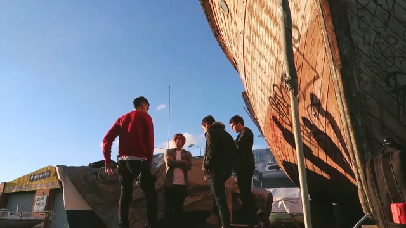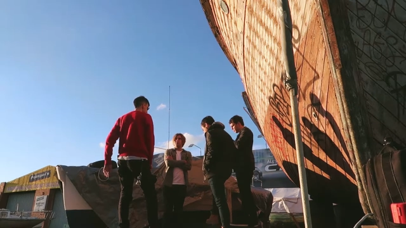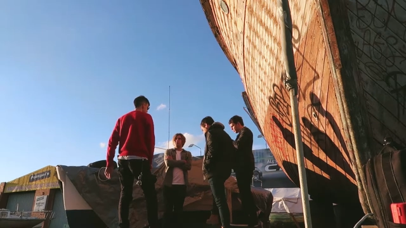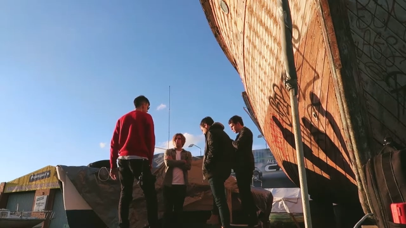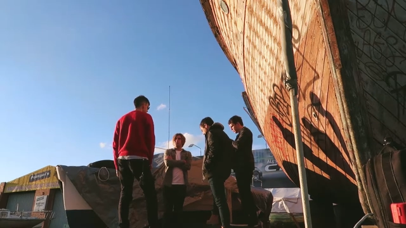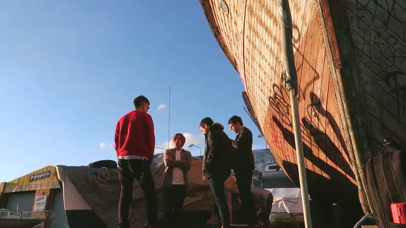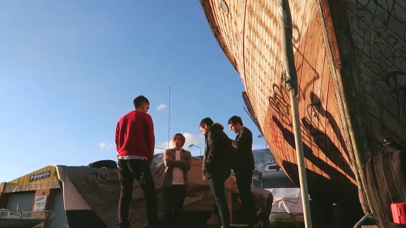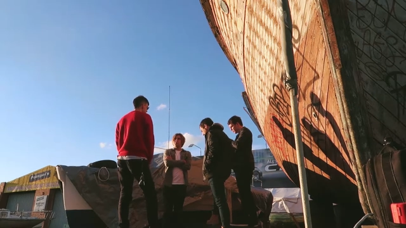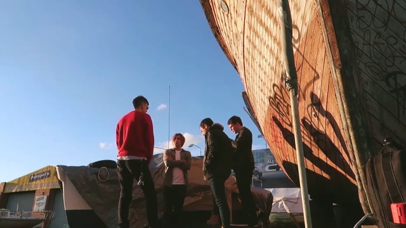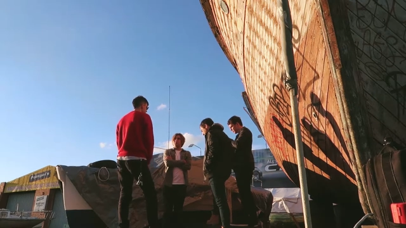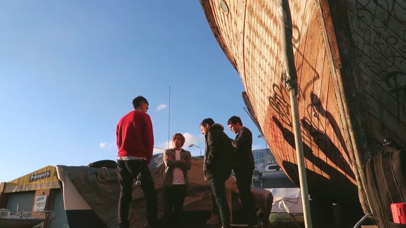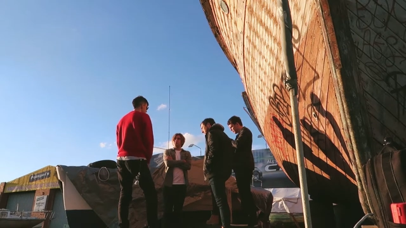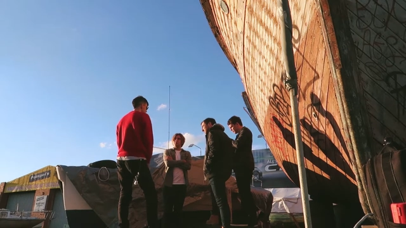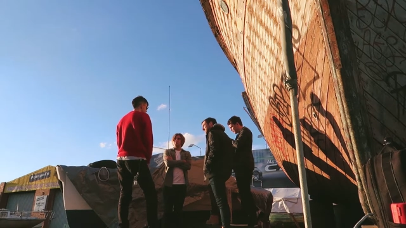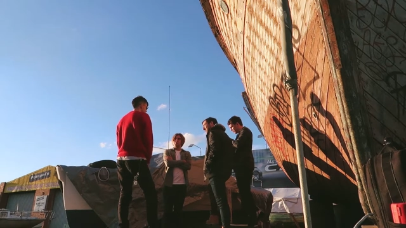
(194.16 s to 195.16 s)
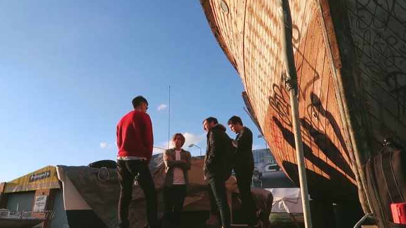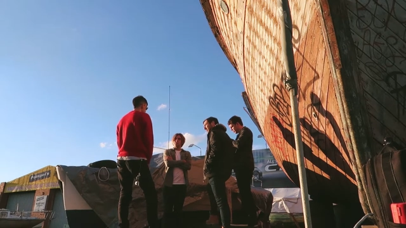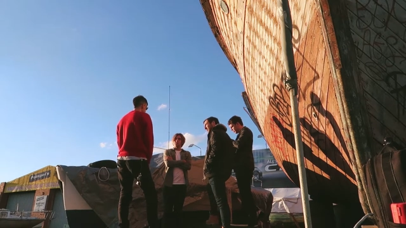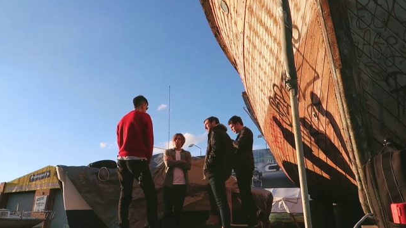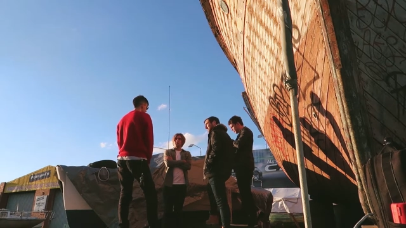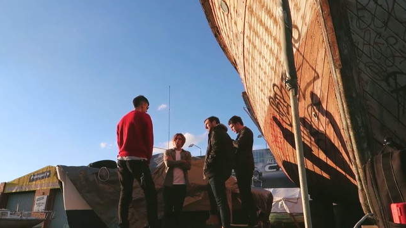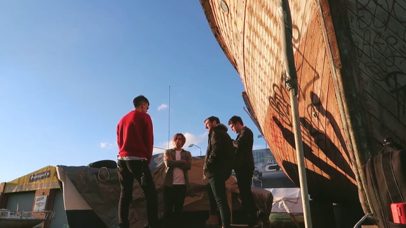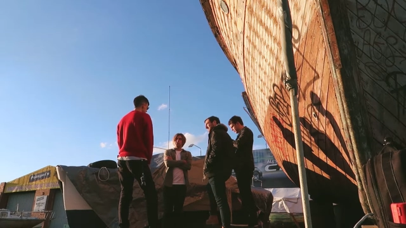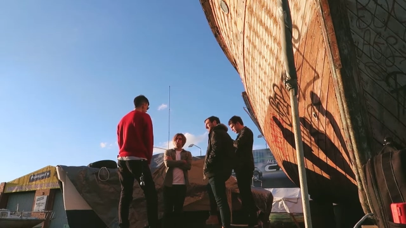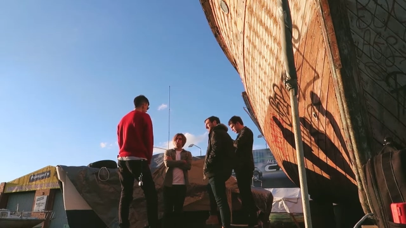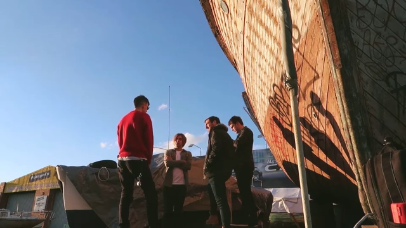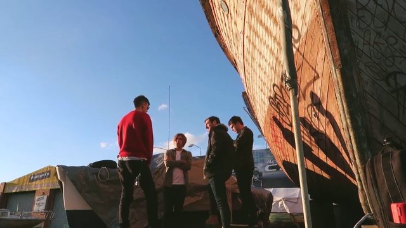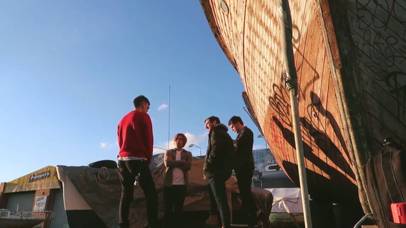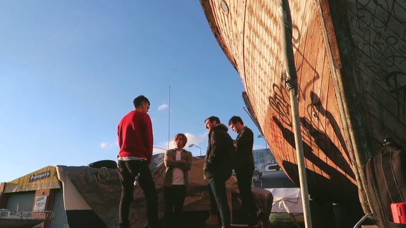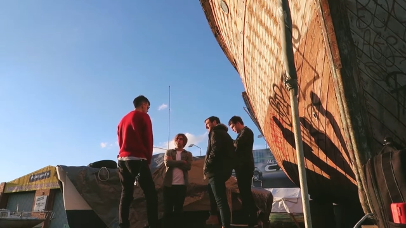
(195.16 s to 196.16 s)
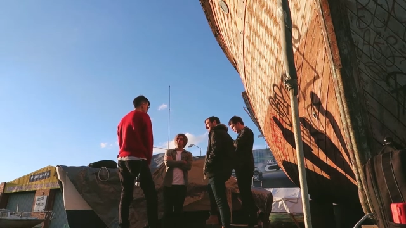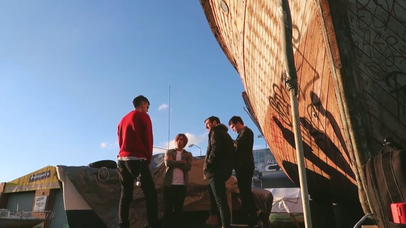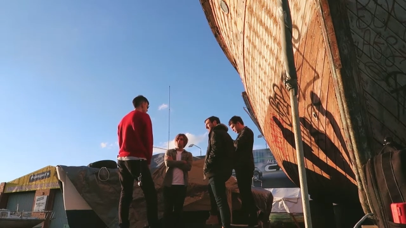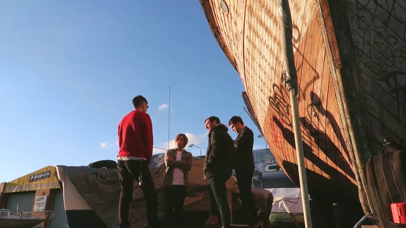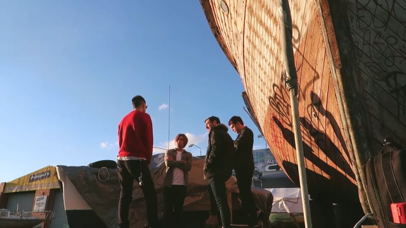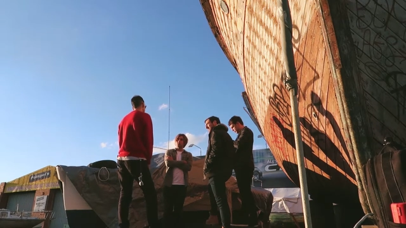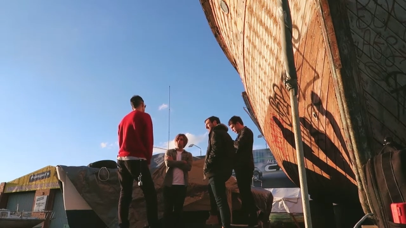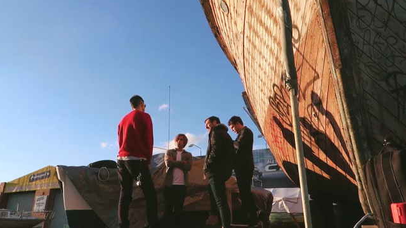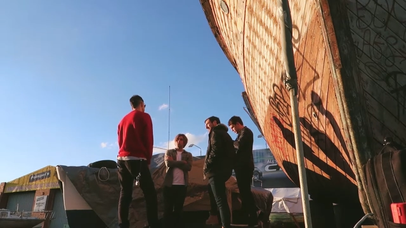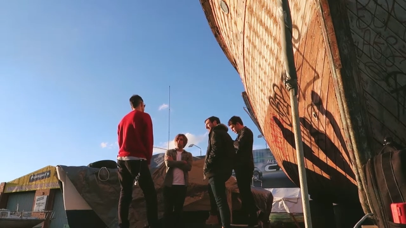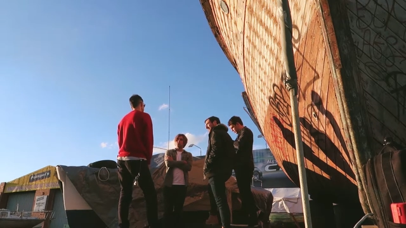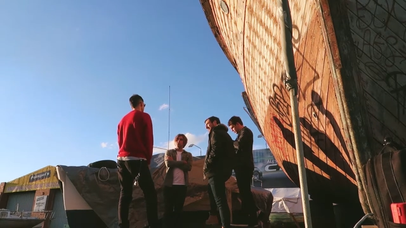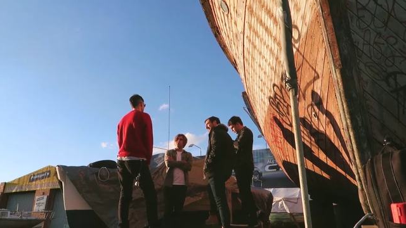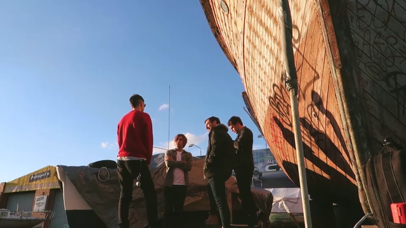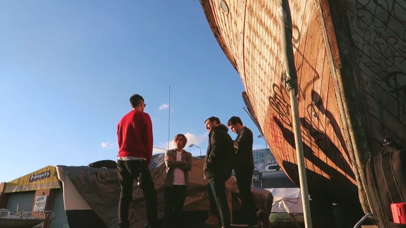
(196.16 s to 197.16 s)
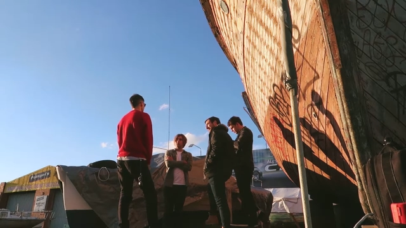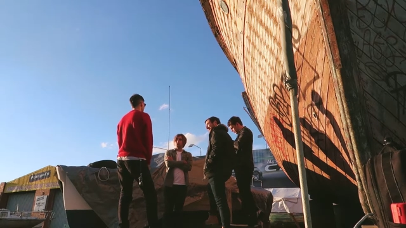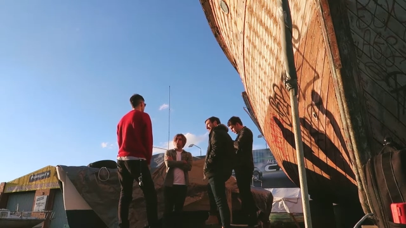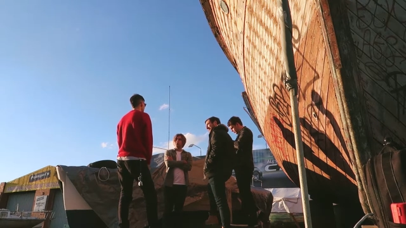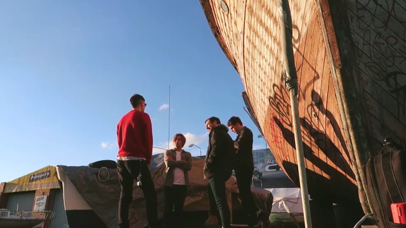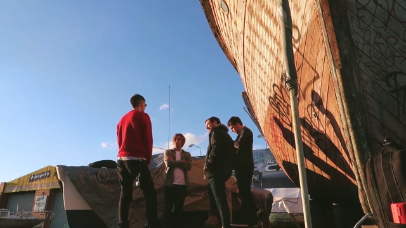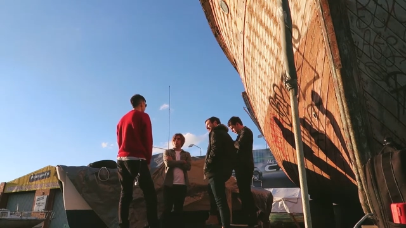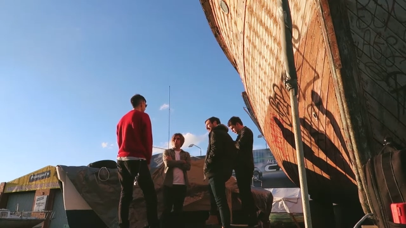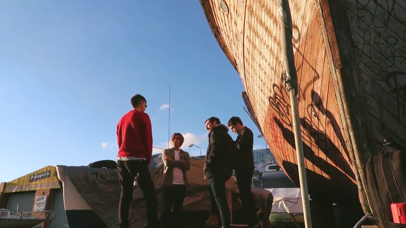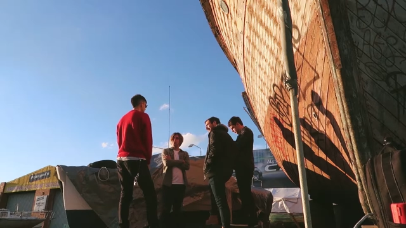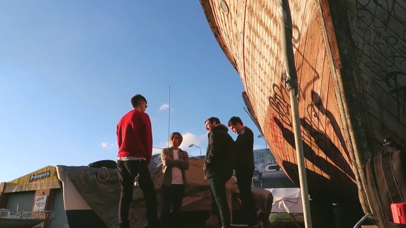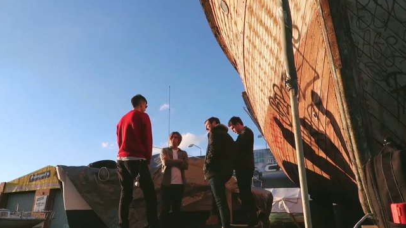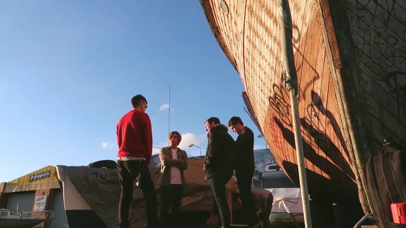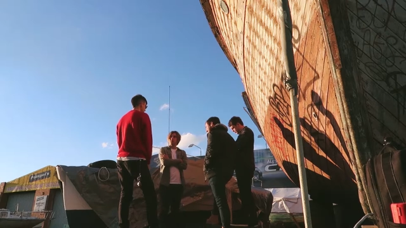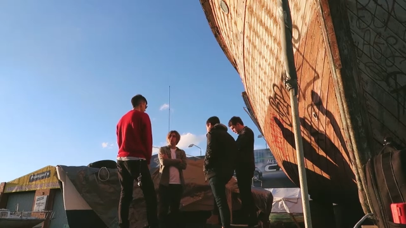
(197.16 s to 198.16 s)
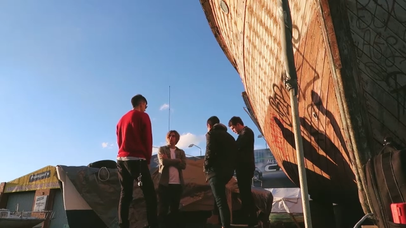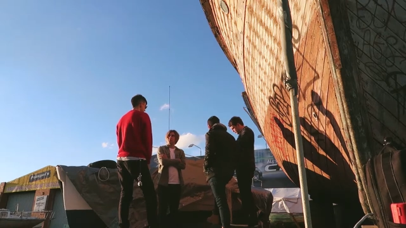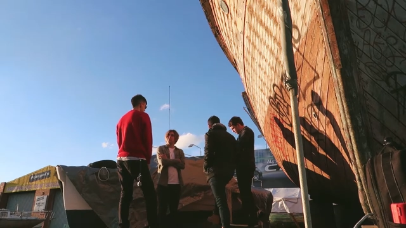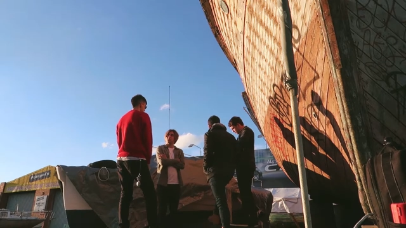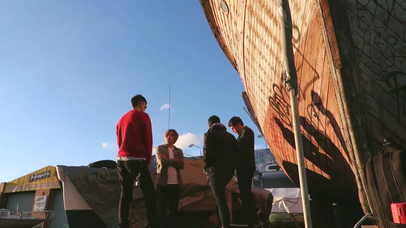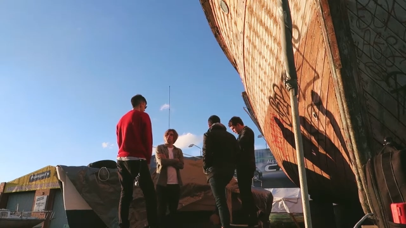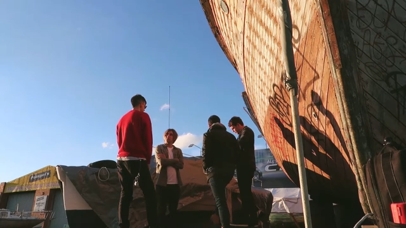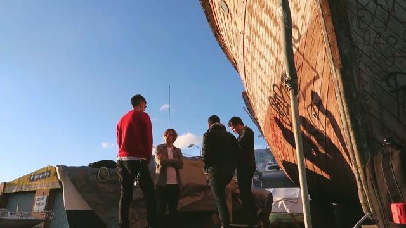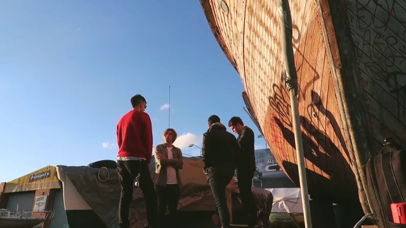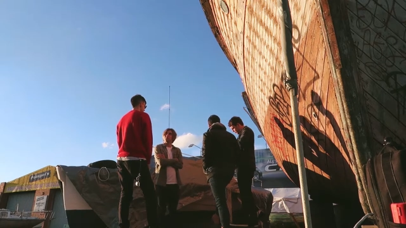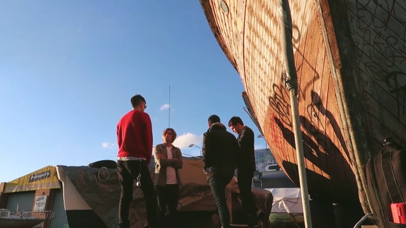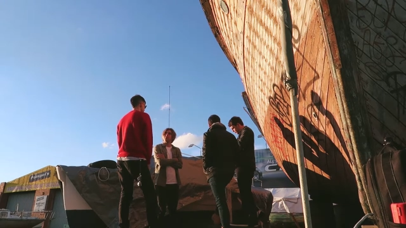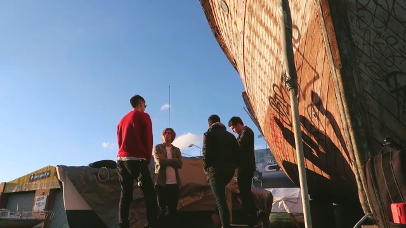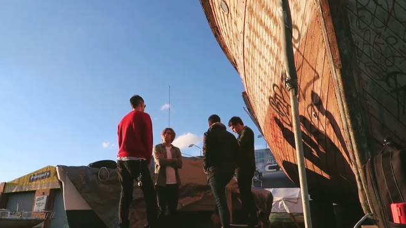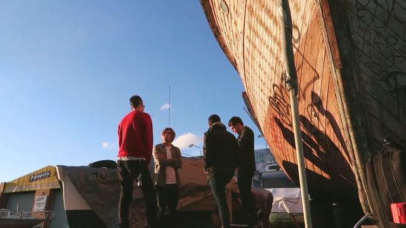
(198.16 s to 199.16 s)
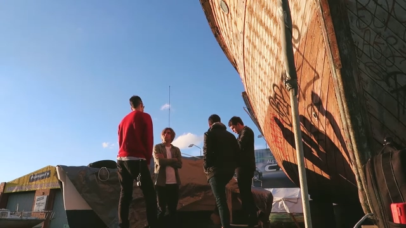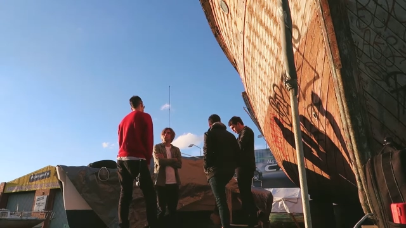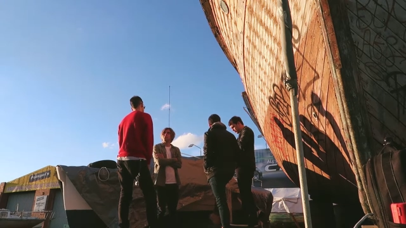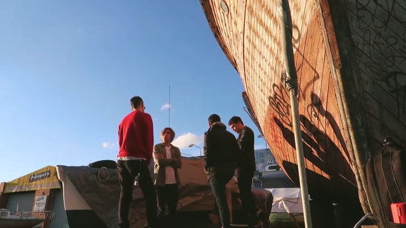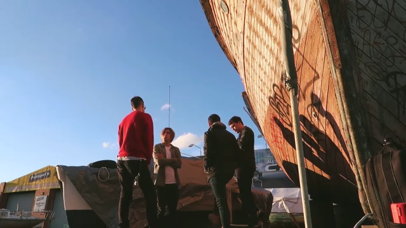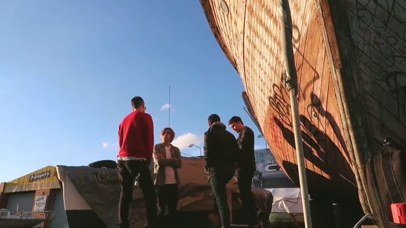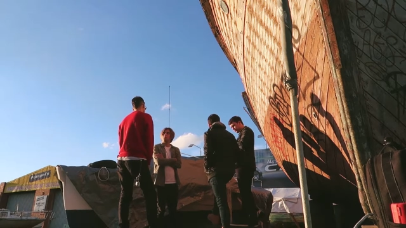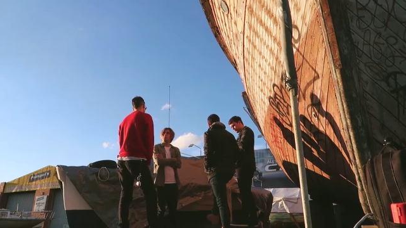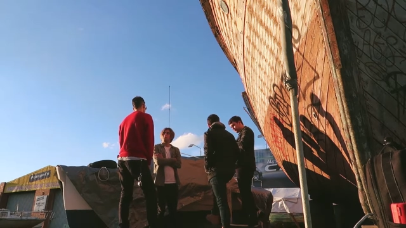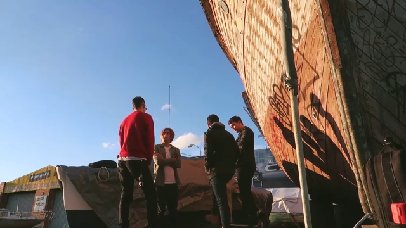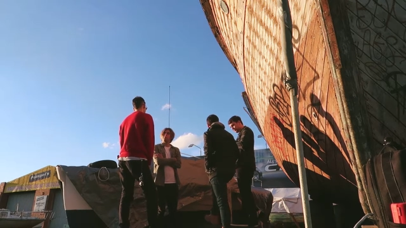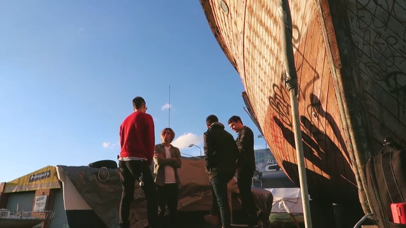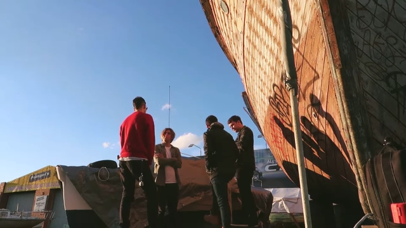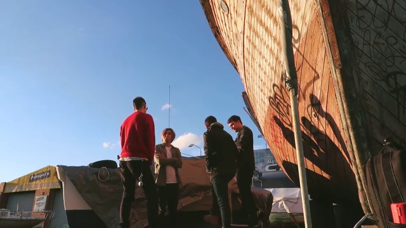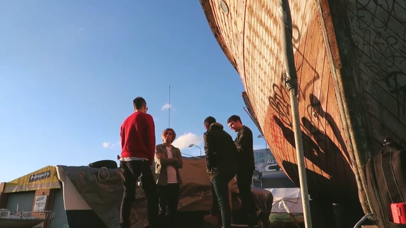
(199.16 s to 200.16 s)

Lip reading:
(no speaker visible)